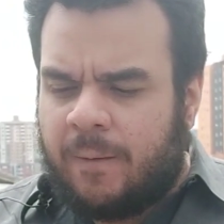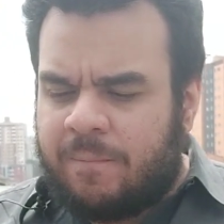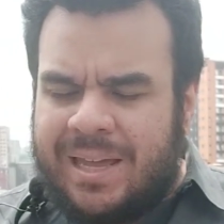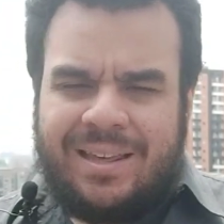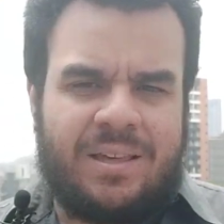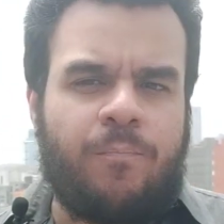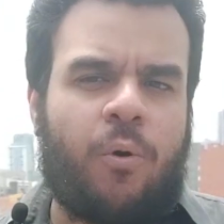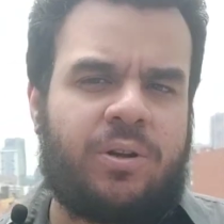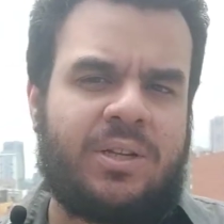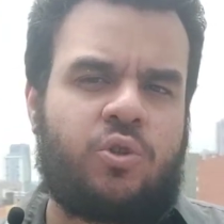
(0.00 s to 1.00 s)
it is
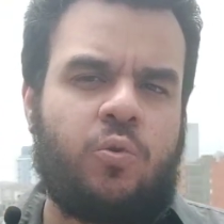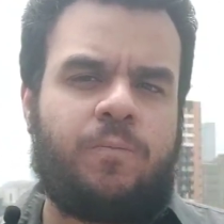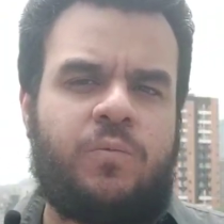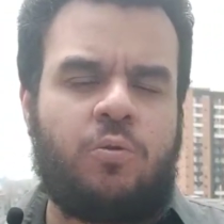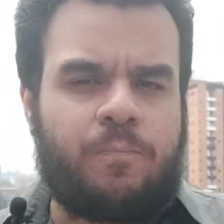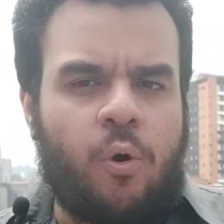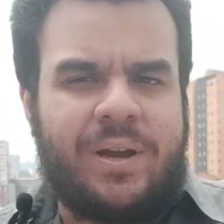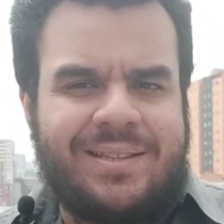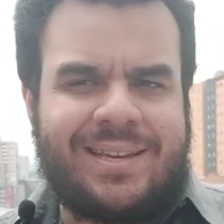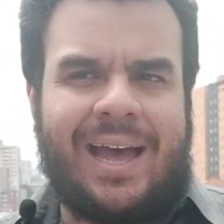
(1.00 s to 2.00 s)
important to point